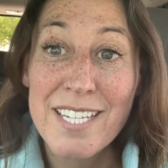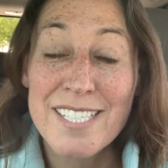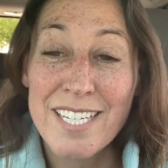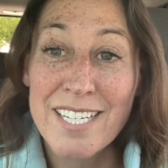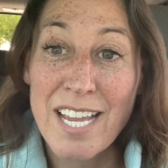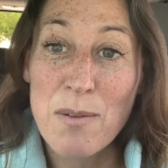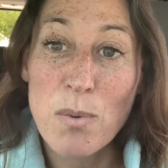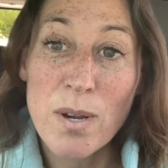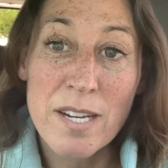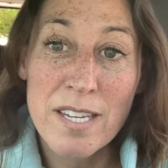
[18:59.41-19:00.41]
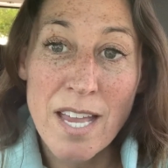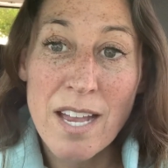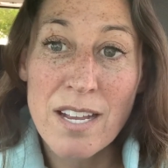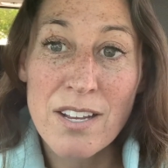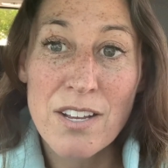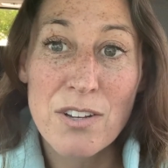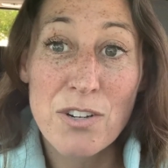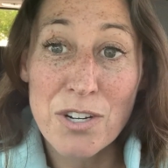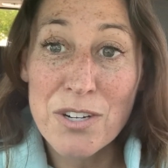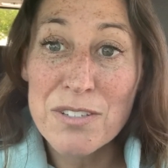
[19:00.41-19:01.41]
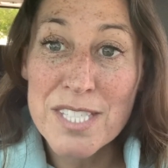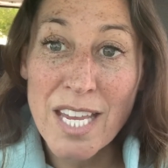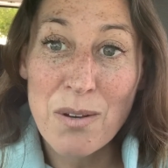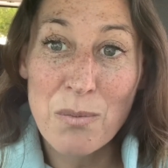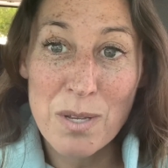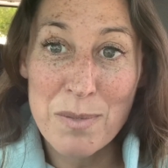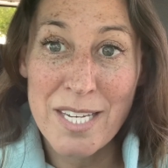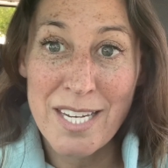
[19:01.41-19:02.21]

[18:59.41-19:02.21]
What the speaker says: to get more young girls and women